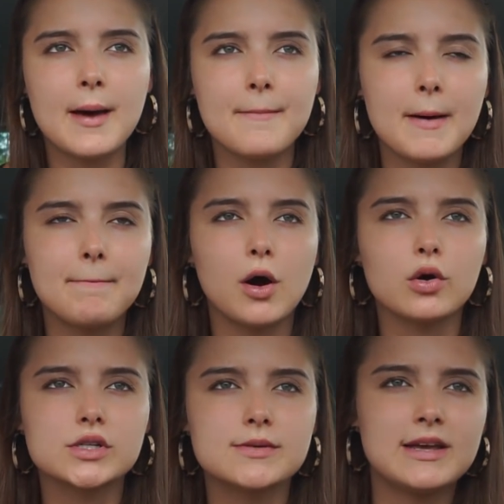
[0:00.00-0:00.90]
a
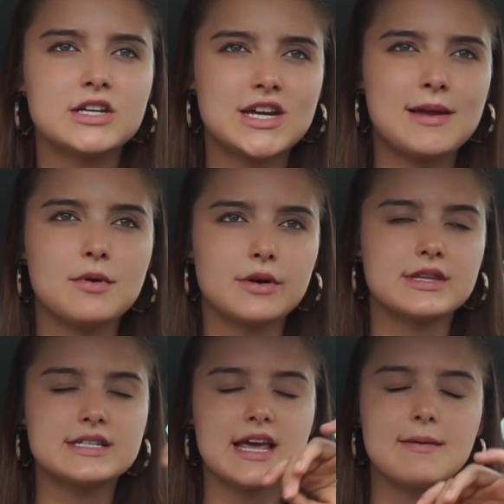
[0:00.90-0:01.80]
box. Me and Jamie were
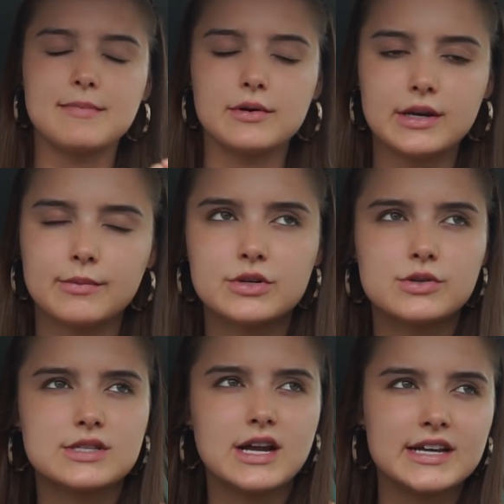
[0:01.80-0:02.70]
in the same building, which
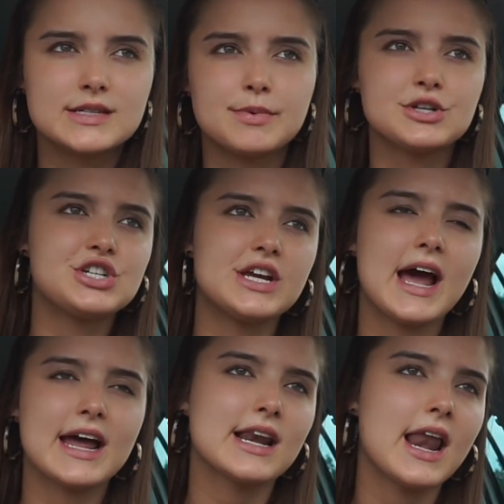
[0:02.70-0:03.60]
was nice, but she
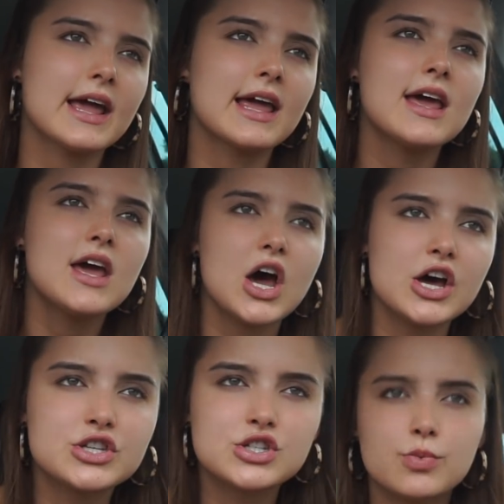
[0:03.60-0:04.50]
had like
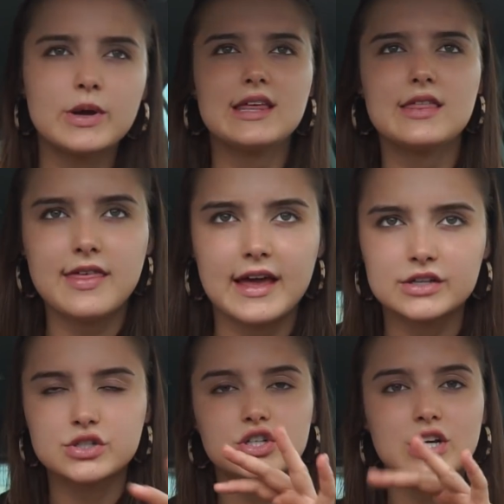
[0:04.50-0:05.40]
a suite
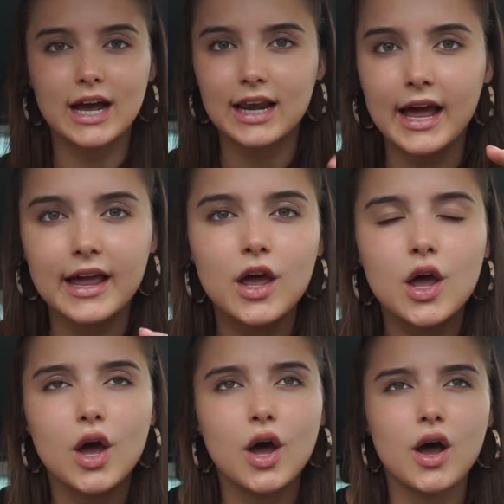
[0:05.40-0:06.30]
thing, so she had like
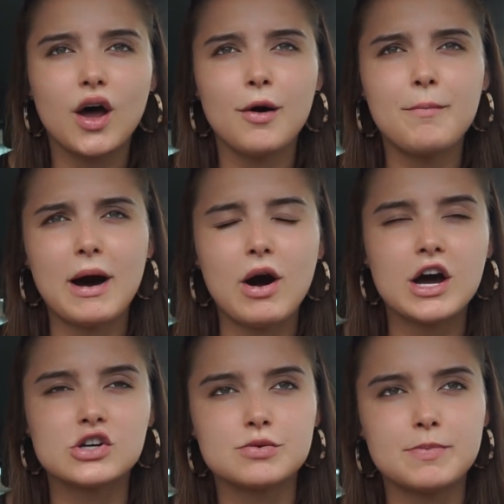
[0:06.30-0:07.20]
about
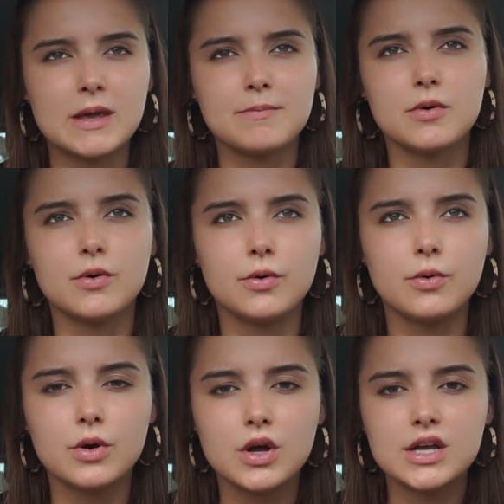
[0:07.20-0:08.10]
100
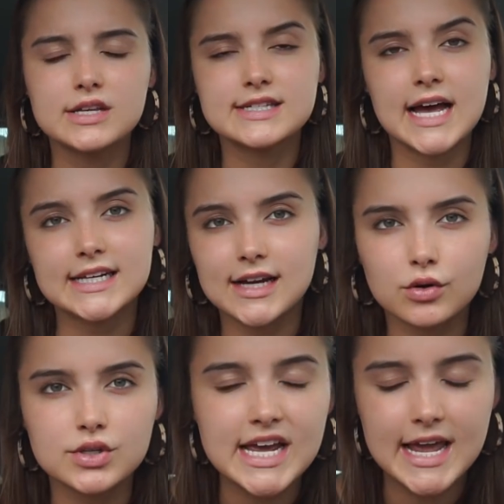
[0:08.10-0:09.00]
people sat
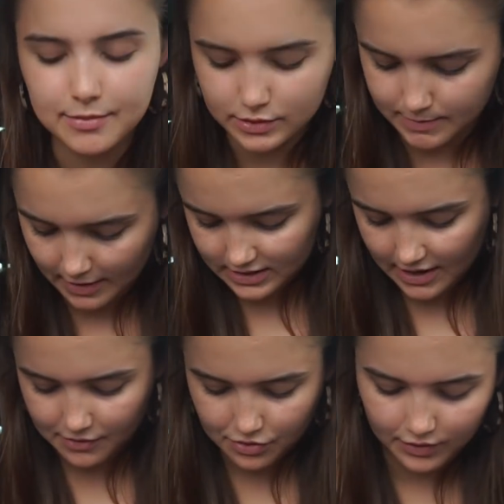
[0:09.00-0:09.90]
down on tables about to
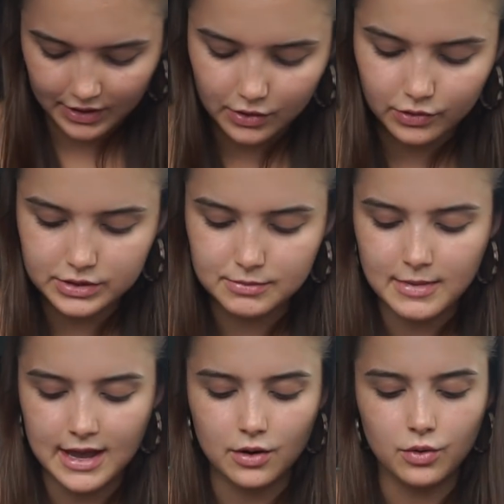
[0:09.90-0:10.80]
have a 3-course
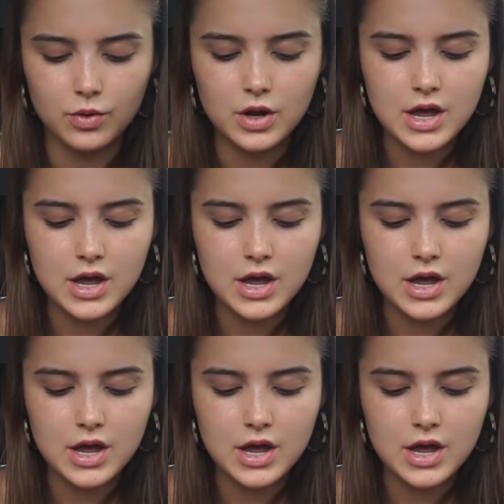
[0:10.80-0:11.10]
meal,